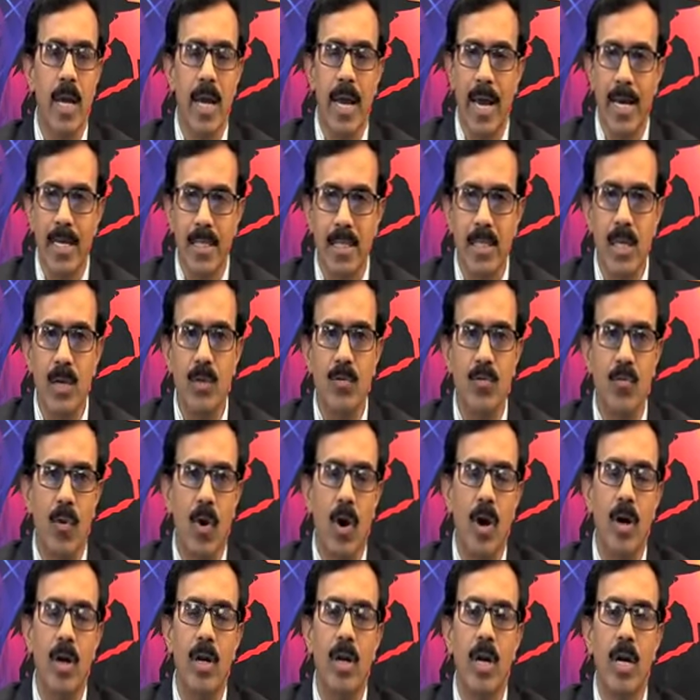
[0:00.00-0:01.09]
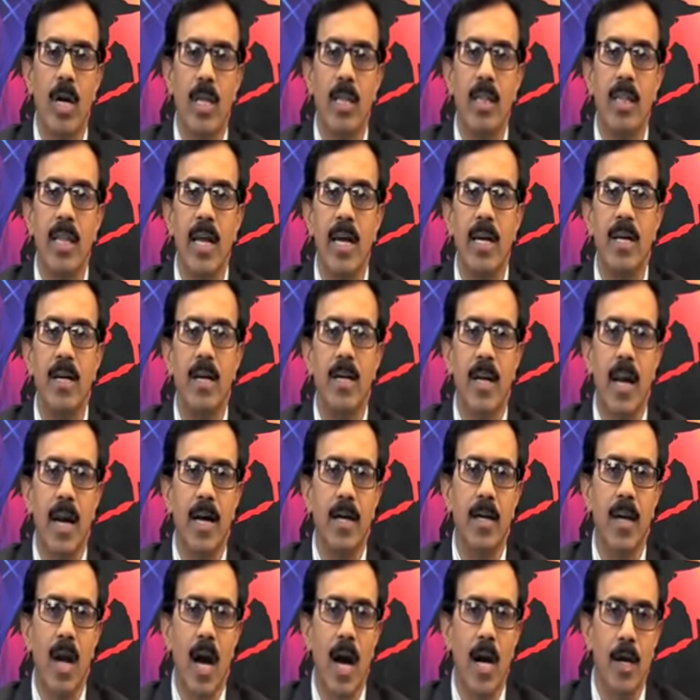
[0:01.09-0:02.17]
except for lead
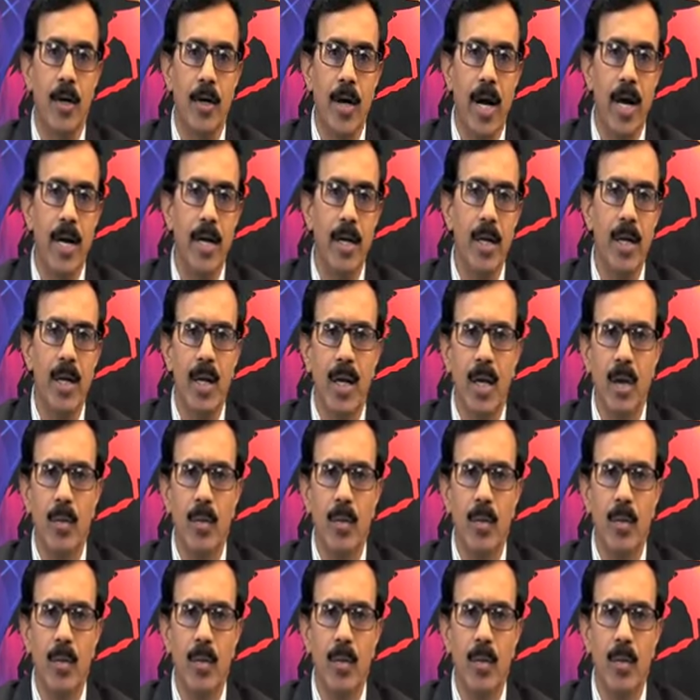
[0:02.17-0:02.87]
tetraiodide,